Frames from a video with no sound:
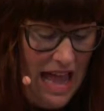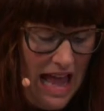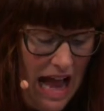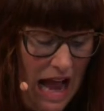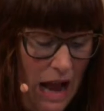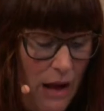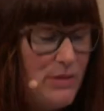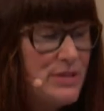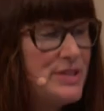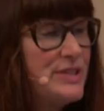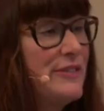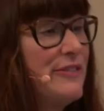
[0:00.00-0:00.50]

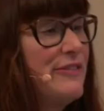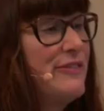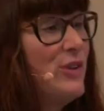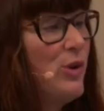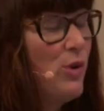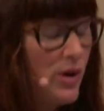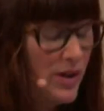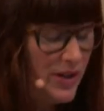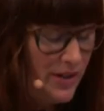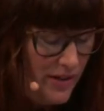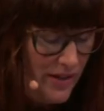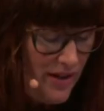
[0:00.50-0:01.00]
I was in
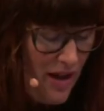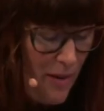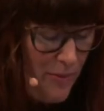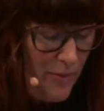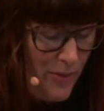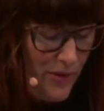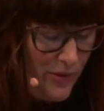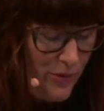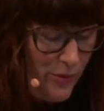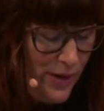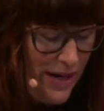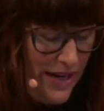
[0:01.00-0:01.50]
Florida a
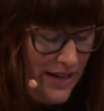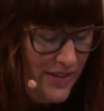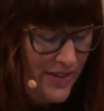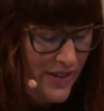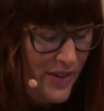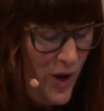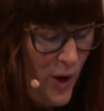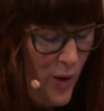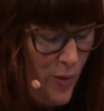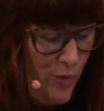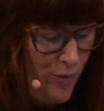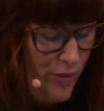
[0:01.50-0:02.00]
couple of weeks
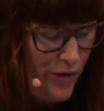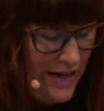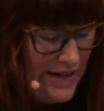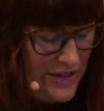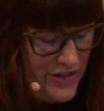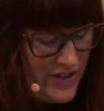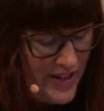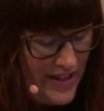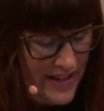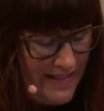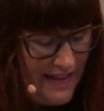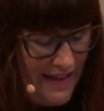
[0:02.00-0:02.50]
ago preaching